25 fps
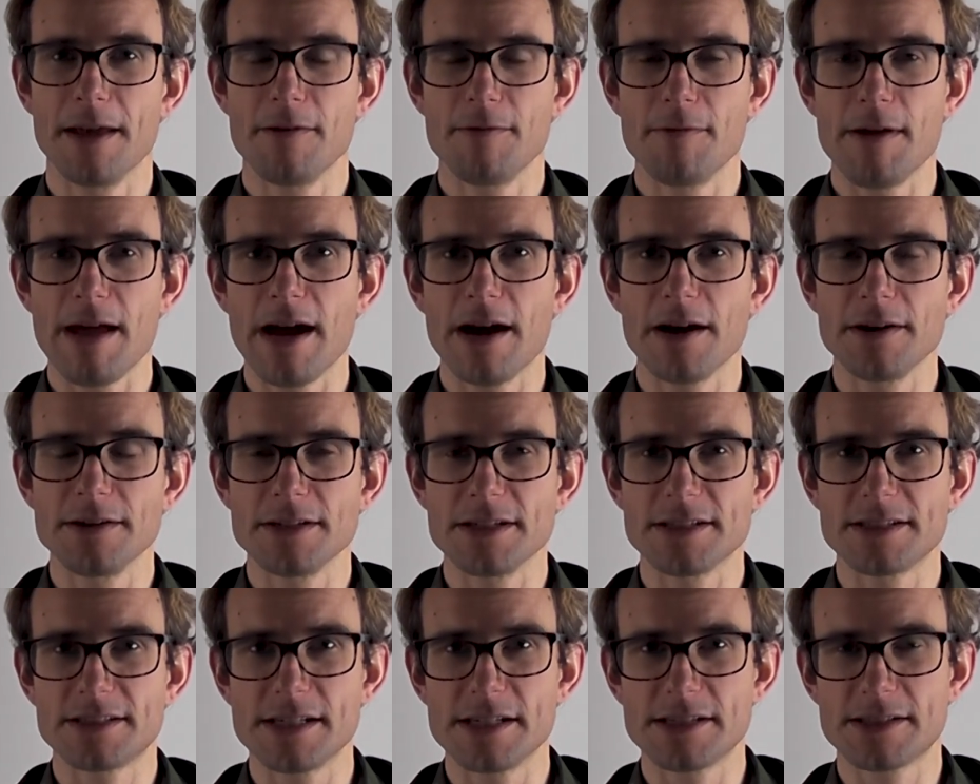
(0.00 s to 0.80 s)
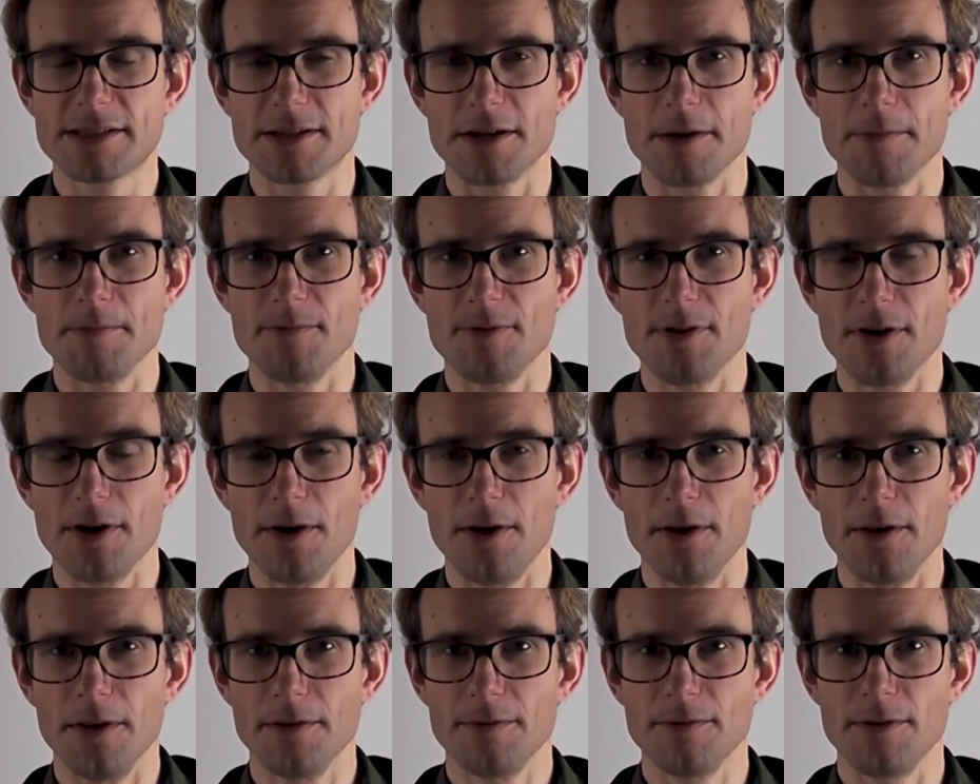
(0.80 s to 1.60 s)
where the system
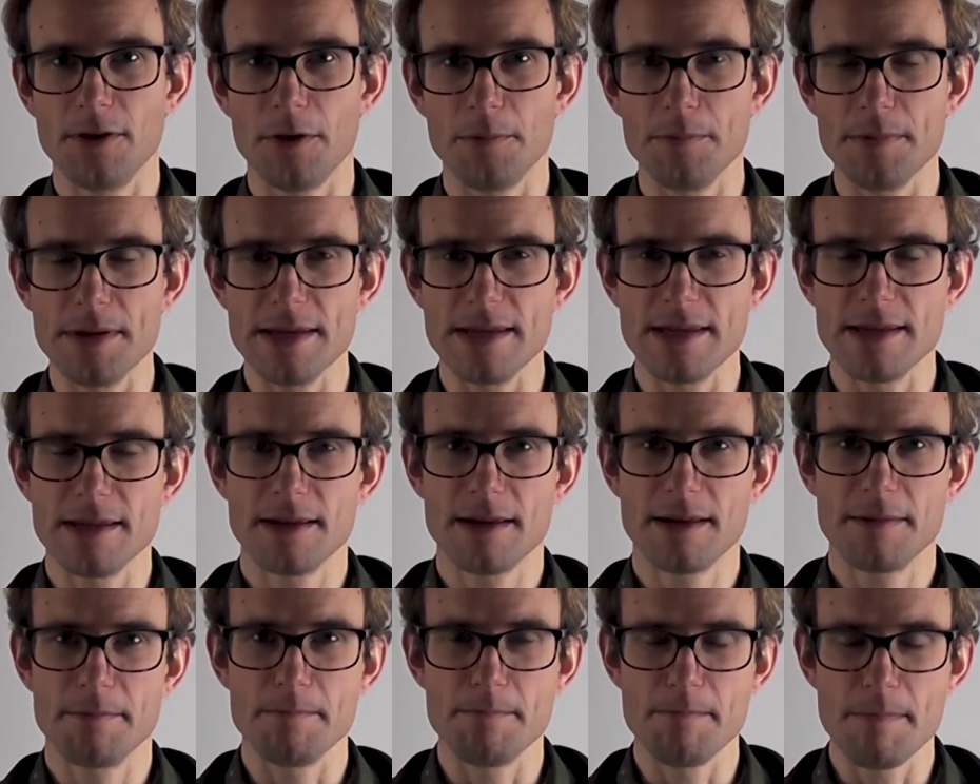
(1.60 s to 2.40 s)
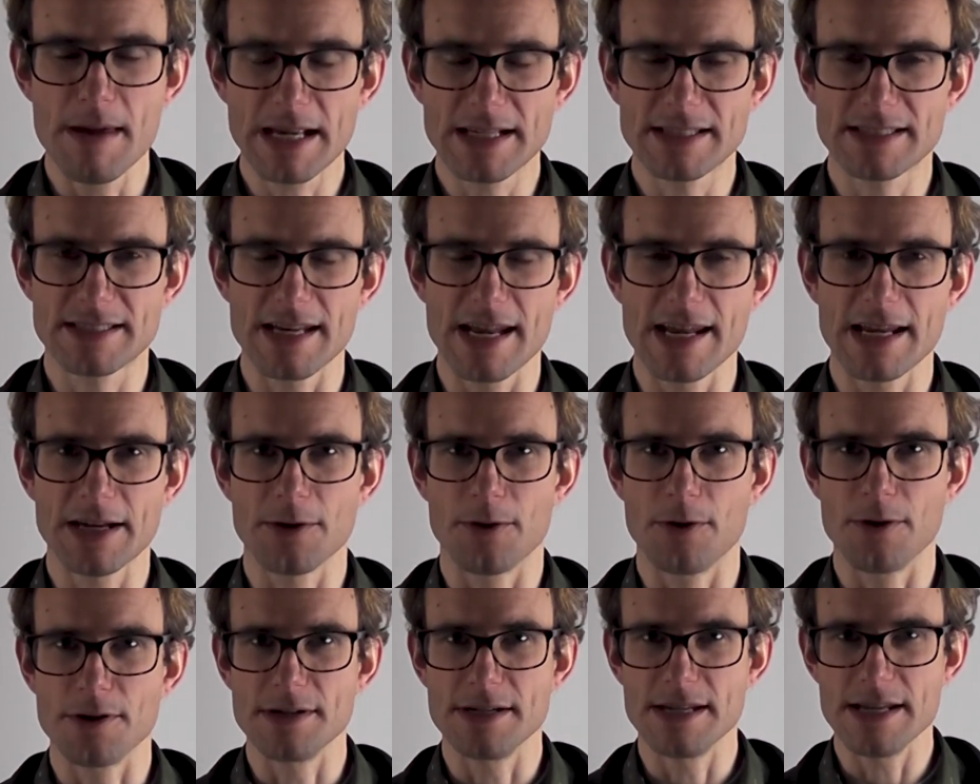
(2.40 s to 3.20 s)
will be mixing
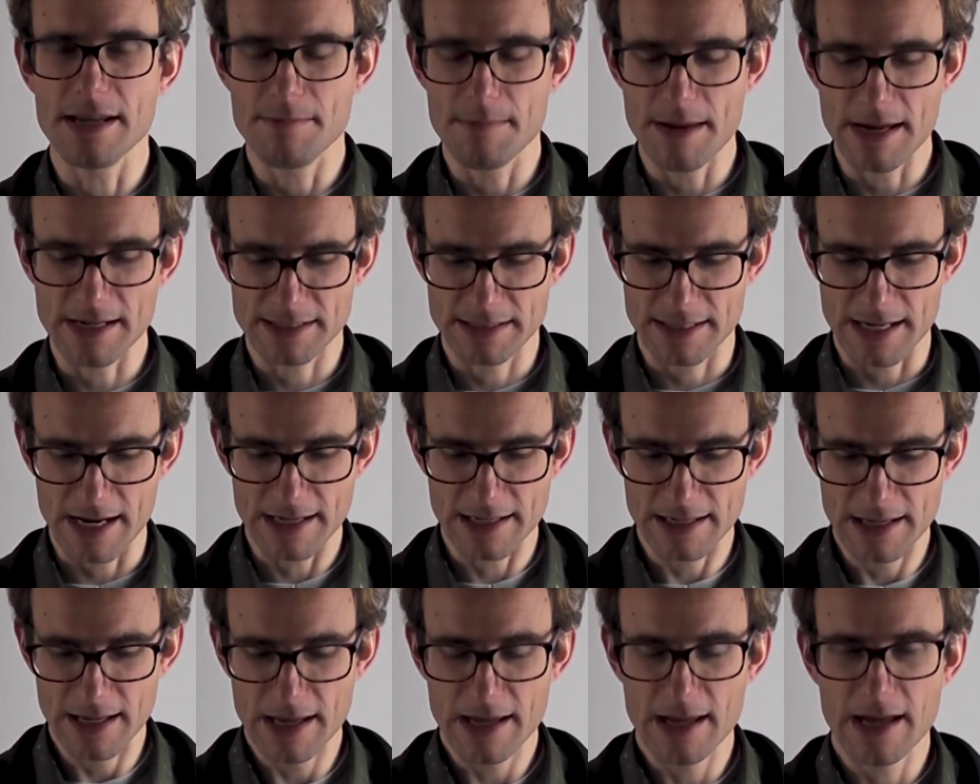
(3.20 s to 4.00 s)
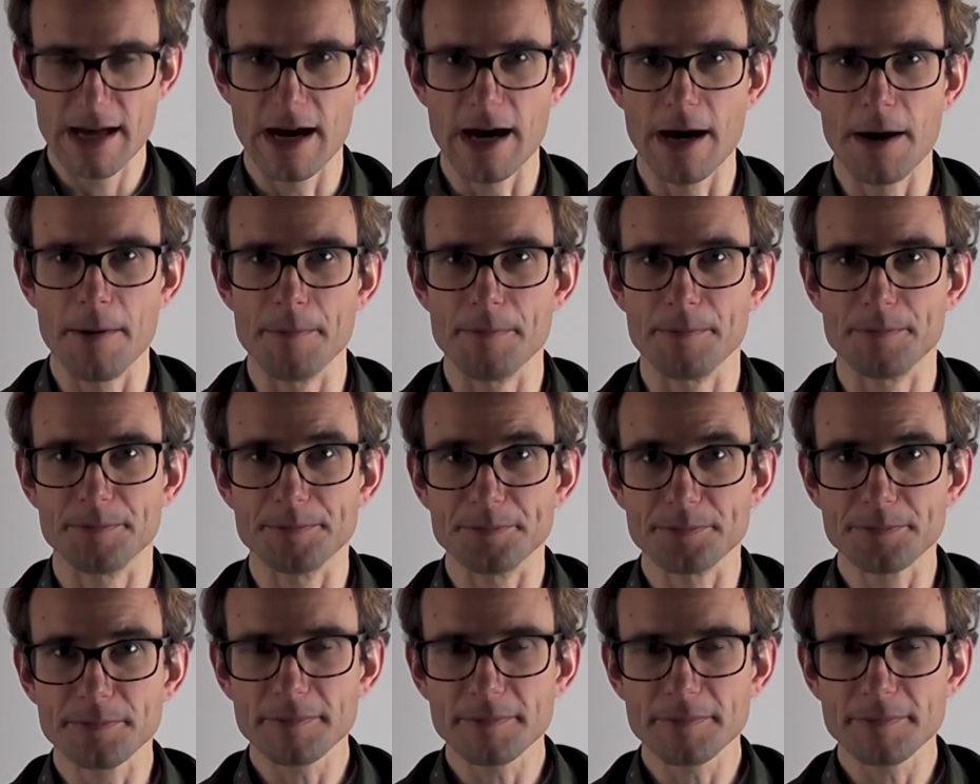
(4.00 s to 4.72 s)
or demixing. And